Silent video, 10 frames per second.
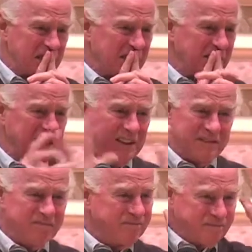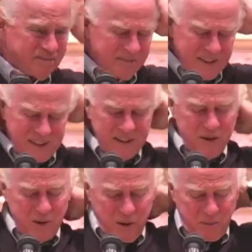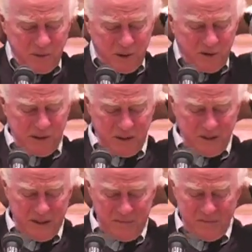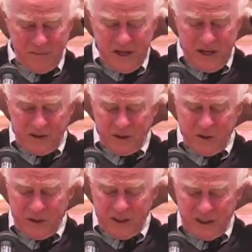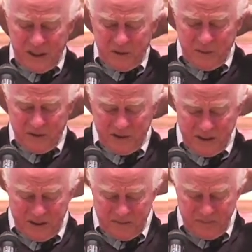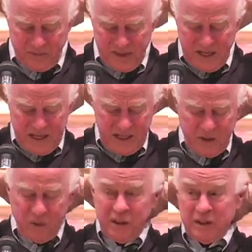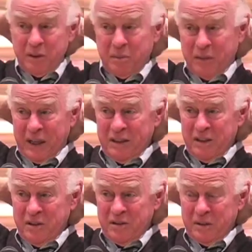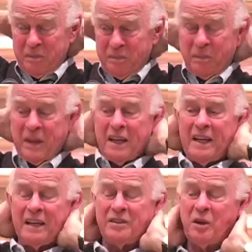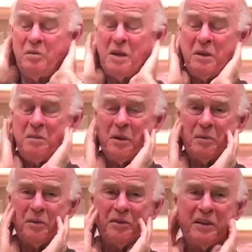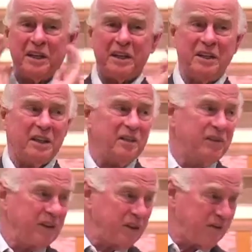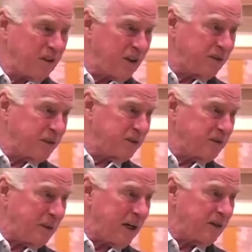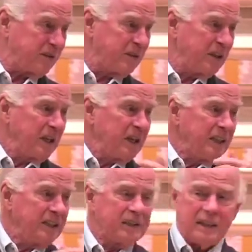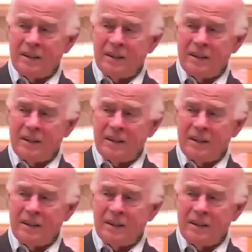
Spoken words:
I mean, I do hope so. Anyway, so you want intimacy, you want companionship. So many people say, you know, after they've lost their spouse, you know, "I